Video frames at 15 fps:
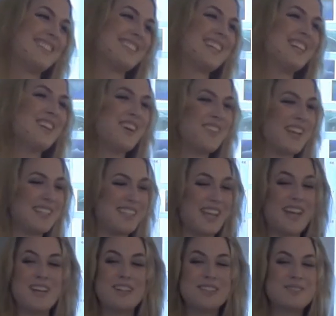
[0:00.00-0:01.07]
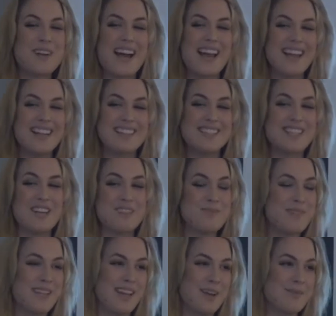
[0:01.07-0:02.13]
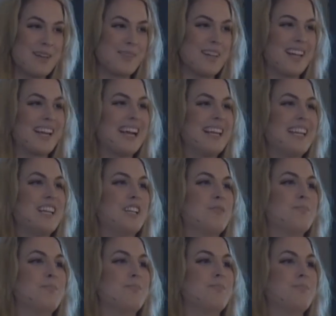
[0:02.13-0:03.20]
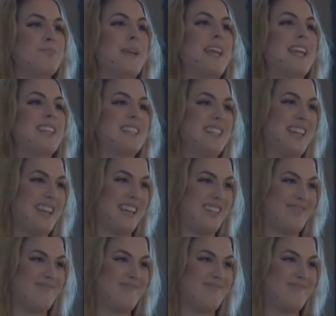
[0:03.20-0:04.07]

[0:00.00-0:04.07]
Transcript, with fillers: I know that day goes by and it's 7 p.m. and I'm like, I didn't paint today.